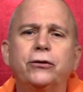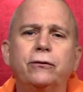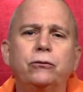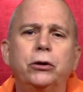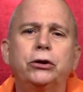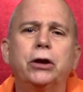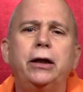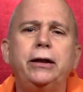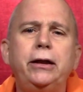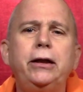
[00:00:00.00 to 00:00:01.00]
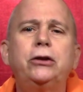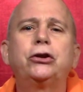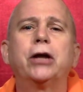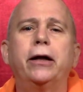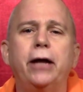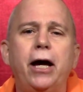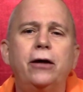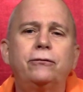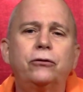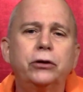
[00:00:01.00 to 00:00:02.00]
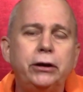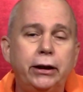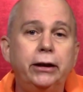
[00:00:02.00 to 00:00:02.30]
of which each and every